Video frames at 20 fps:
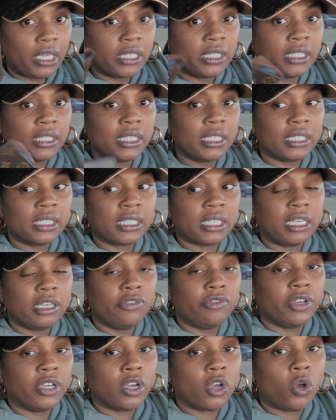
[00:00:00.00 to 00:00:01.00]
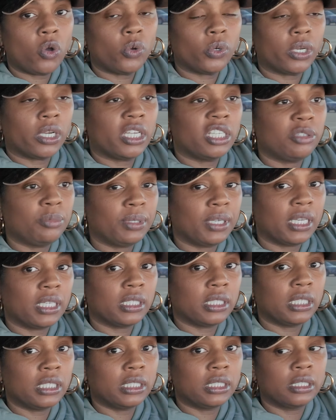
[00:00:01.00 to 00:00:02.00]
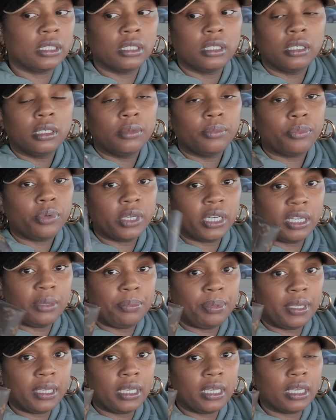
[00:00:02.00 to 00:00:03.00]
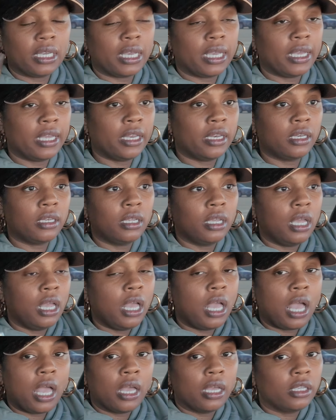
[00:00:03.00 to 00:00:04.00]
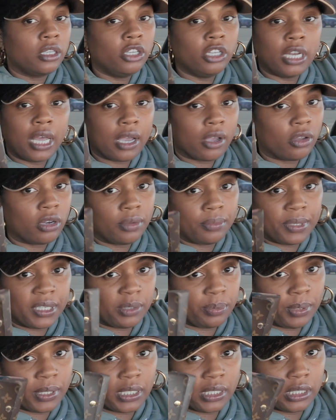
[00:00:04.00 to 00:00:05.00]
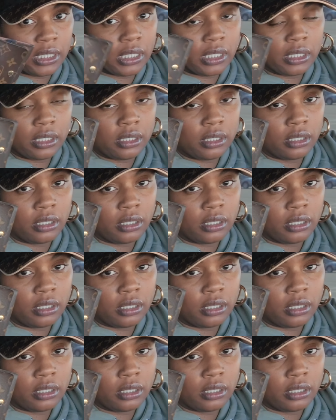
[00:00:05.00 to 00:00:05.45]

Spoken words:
6 key ring holder, is because it's pretty big and you're not going to misplace this.